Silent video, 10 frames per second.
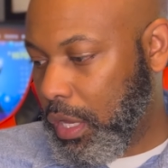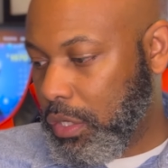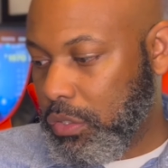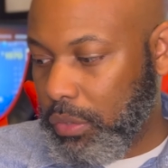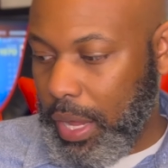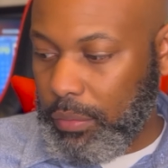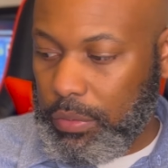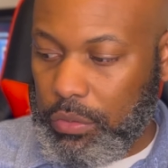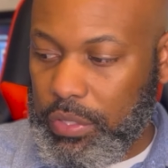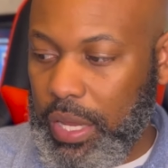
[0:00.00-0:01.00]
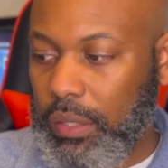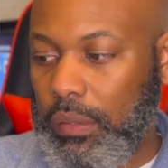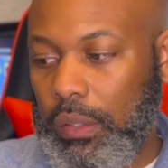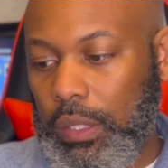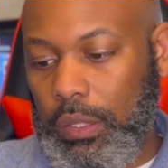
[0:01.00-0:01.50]
So now when you take a
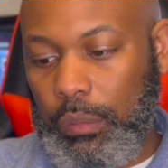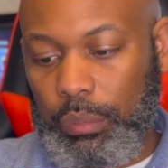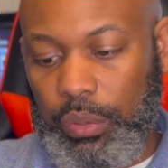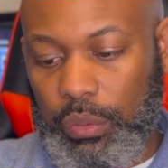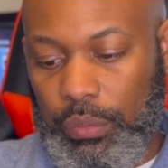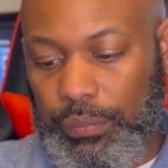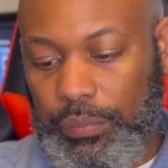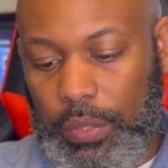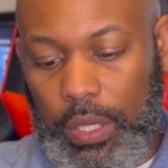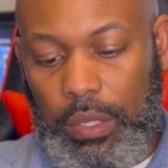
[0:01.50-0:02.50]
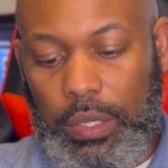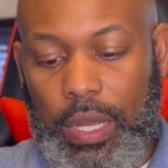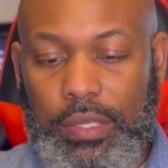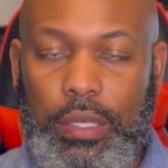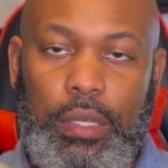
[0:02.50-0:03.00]
look at the boot, and
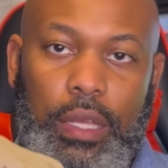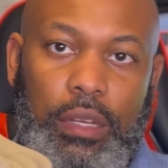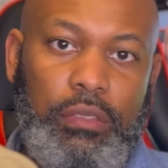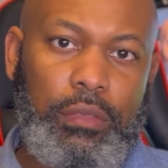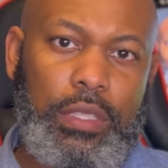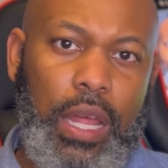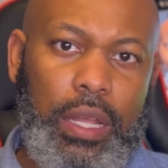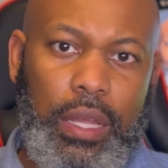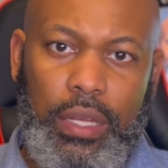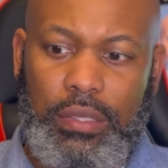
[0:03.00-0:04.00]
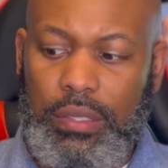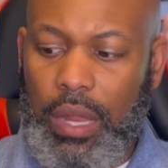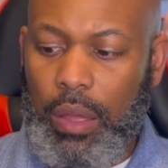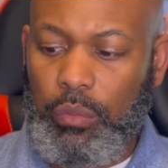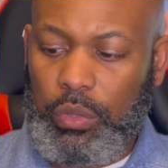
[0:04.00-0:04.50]
yes, I did get it from StockX.
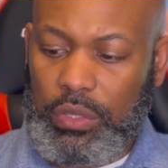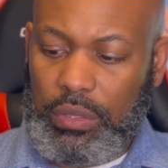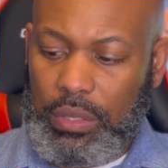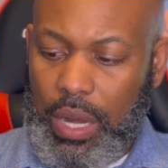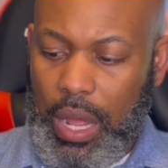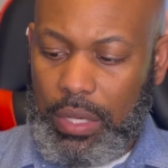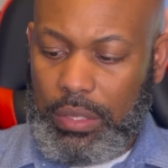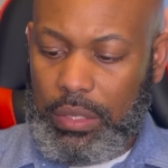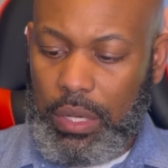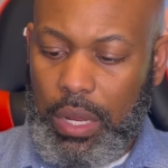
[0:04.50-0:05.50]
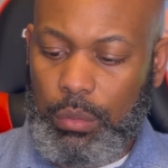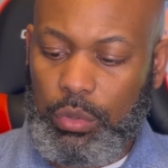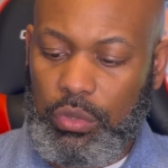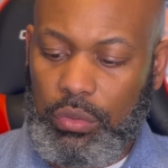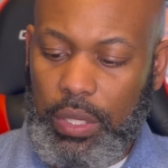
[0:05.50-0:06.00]
I was not able
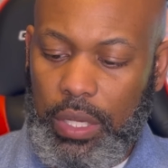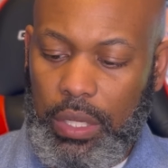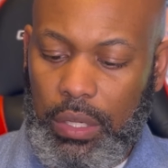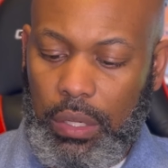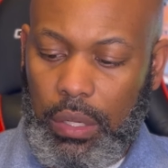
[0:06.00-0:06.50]
to get it.